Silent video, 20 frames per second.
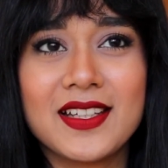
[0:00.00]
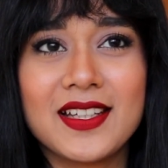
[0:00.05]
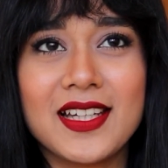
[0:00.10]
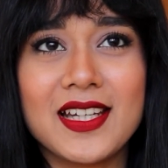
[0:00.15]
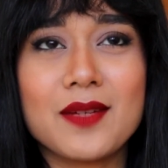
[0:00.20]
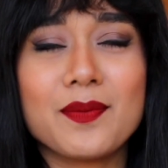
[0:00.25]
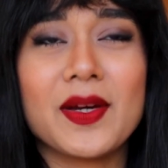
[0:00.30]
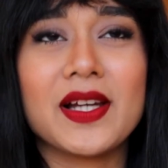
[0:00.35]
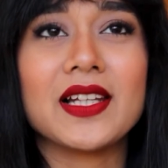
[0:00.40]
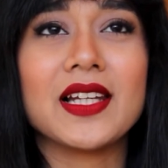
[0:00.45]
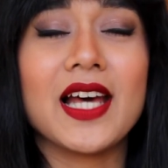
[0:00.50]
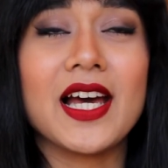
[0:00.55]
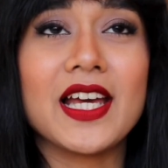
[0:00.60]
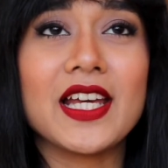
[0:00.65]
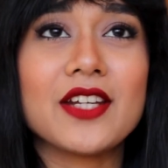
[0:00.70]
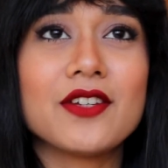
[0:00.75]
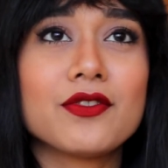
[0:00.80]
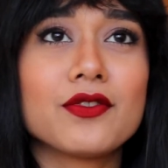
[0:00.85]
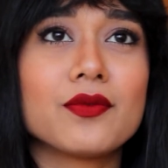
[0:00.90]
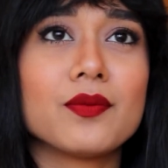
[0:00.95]
in my
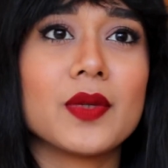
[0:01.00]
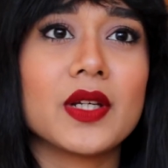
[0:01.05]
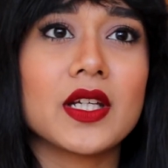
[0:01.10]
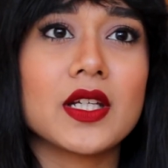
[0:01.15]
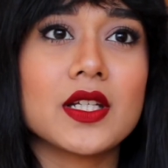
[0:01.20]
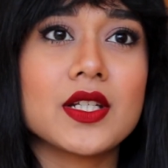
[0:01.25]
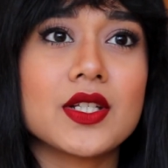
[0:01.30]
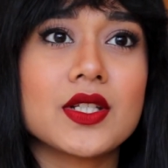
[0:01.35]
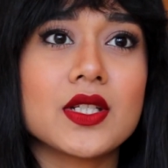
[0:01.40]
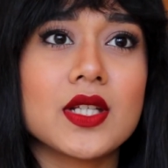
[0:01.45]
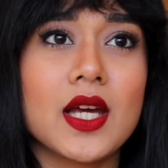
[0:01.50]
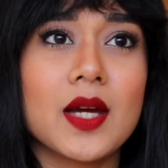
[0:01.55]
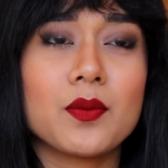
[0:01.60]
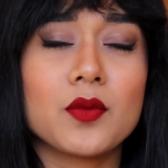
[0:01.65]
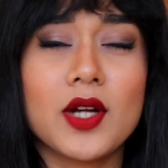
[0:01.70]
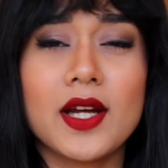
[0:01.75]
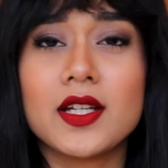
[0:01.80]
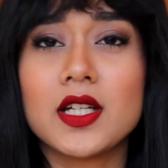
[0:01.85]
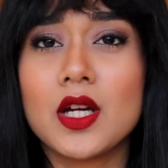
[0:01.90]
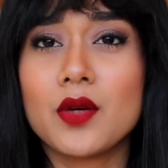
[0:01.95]
life because
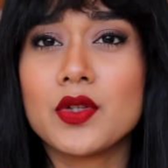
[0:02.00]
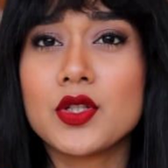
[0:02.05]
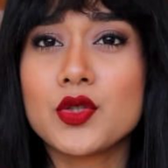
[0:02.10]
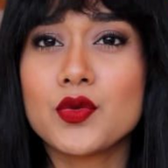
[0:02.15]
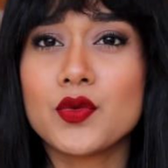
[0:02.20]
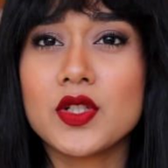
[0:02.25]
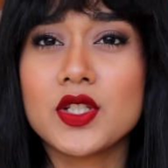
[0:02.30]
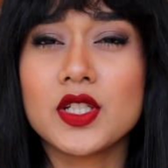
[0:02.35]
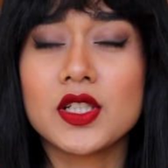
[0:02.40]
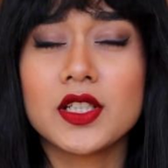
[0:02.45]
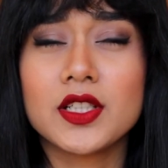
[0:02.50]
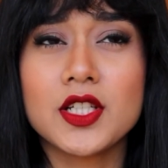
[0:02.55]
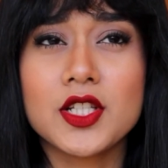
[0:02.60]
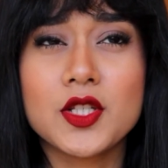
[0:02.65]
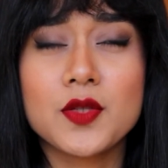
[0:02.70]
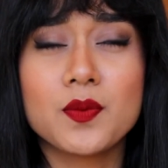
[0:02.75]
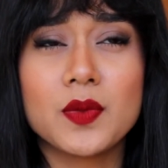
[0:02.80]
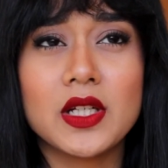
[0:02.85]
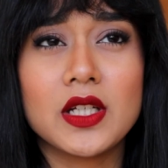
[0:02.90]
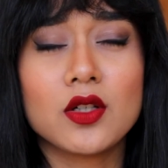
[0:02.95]
I'm right now in Switzerland.
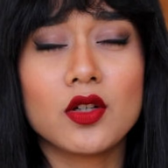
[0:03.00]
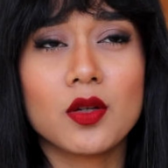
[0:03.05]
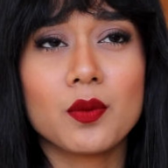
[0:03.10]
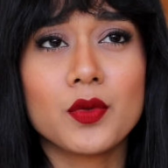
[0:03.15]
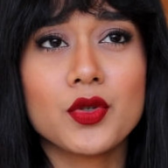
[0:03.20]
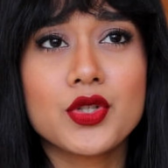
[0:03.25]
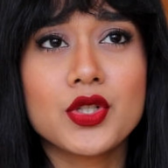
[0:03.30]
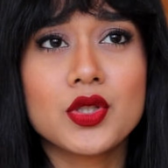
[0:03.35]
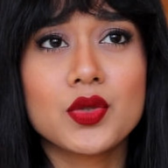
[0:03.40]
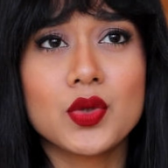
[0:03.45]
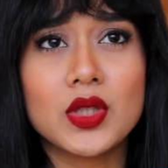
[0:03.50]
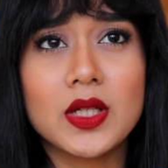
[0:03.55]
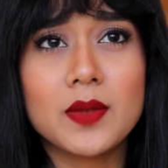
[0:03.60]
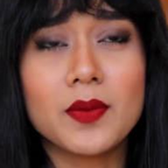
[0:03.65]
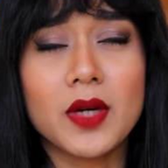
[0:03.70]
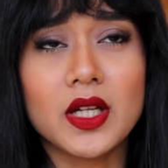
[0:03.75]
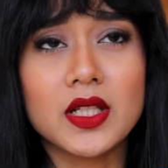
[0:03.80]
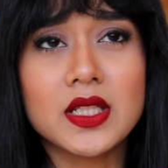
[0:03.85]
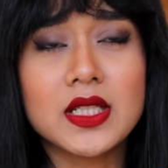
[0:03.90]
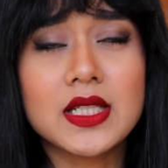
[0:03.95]
It's been almost three
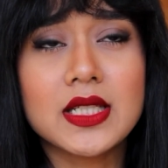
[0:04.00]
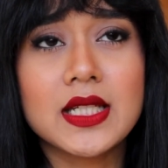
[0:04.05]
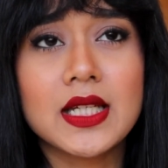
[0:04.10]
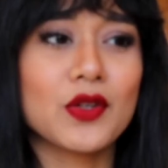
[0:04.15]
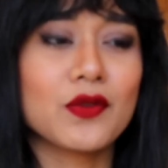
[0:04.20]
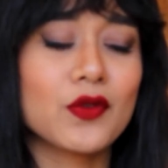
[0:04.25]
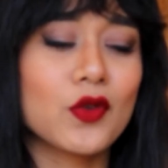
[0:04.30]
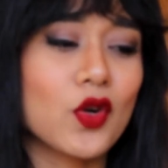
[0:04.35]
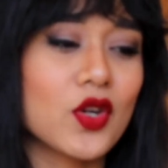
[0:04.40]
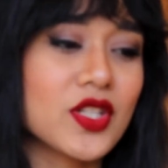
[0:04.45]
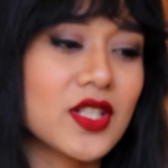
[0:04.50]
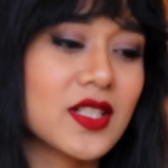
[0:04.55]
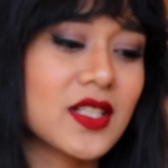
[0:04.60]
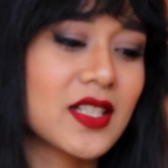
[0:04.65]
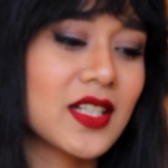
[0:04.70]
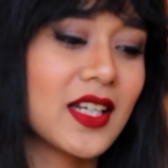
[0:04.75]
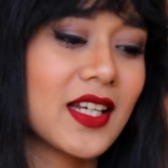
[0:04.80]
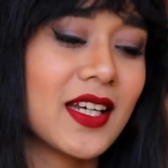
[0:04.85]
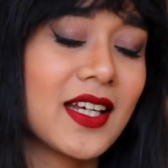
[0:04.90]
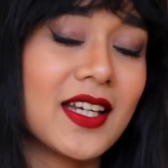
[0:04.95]
months. Of course,
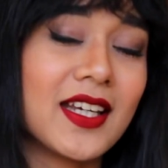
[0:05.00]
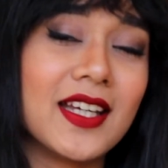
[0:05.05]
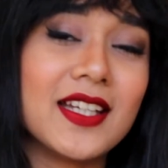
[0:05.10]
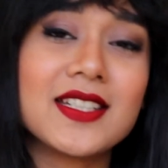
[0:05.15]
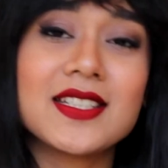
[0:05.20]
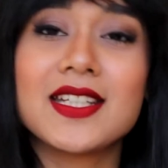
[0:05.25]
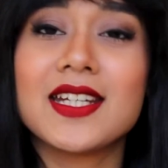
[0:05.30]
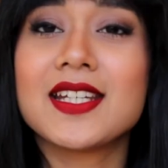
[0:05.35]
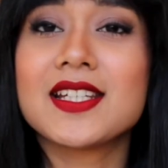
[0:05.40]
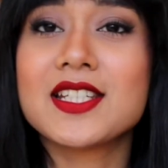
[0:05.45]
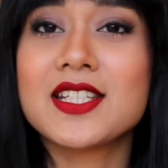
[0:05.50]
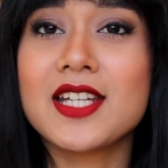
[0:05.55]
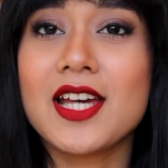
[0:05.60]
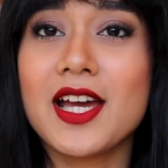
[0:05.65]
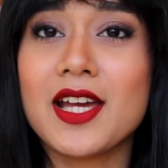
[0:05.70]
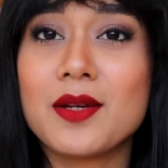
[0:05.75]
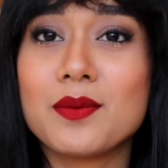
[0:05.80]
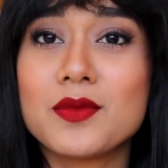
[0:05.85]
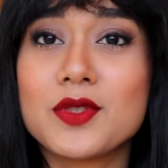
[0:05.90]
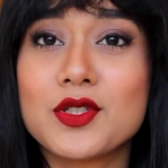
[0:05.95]
it it takes
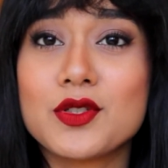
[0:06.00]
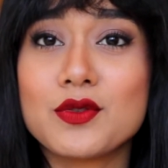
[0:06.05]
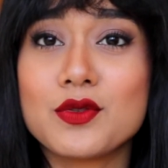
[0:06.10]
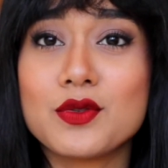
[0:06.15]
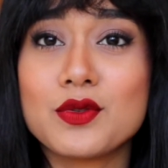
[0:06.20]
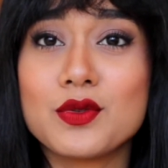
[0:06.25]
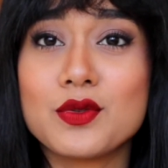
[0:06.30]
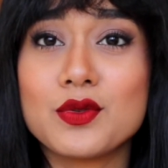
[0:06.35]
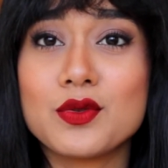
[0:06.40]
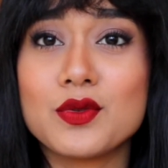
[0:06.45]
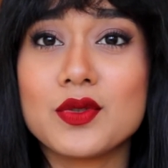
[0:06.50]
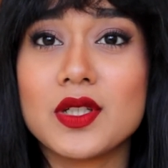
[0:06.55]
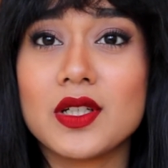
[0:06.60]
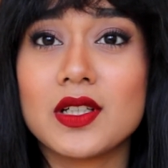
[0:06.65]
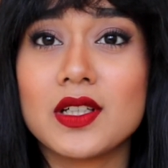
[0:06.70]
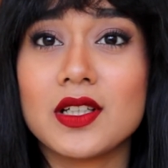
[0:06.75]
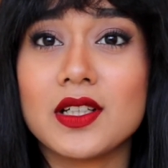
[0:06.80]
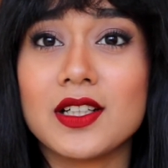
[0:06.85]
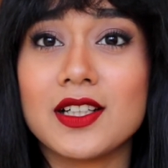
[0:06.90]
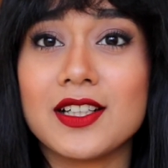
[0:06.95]
time to
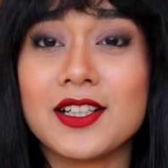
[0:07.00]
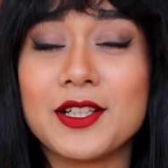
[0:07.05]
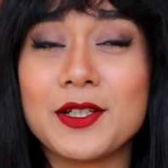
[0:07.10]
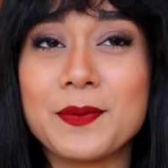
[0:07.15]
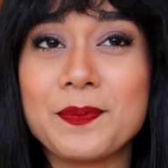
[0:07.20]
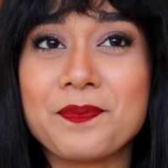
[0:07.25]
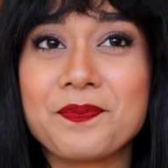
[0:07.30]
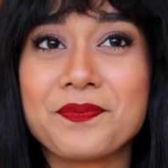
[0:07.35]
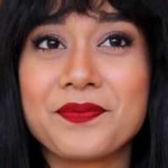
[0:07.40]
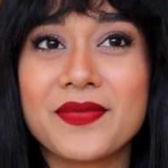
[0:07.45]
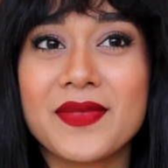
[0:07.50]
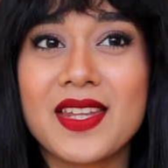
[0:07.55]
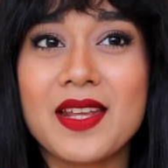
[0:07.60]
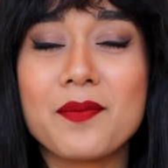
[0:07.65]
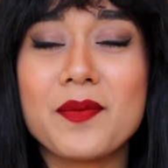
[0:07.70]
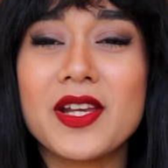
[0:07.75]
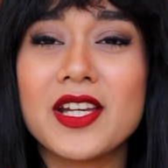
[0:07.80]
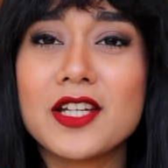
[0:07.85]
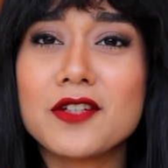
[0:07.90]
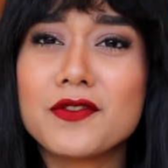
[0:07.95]
um,
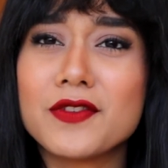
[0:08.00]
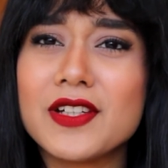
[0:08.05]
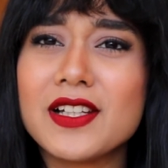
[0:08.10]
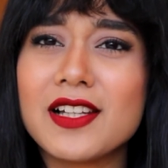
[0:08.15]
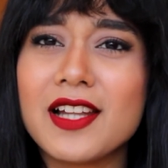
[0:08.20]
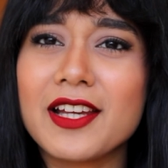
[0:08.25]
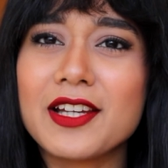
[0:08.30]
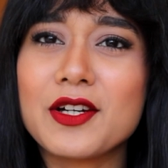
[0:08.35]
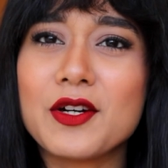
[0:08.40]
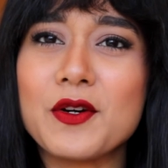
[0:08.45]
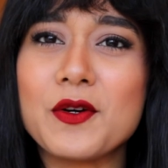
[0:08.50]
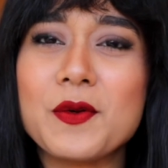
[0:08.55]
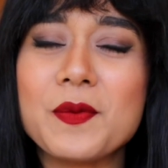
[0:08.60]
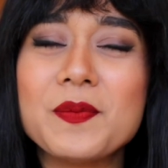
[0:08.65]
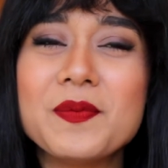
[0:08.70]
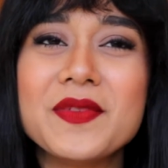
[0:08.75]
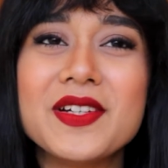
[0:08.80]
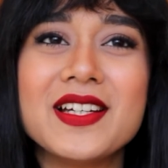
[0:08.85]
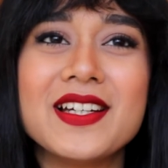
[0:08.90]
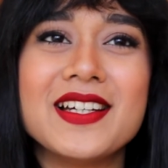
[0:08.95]
make it feel like
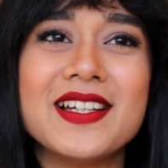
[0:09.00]
home,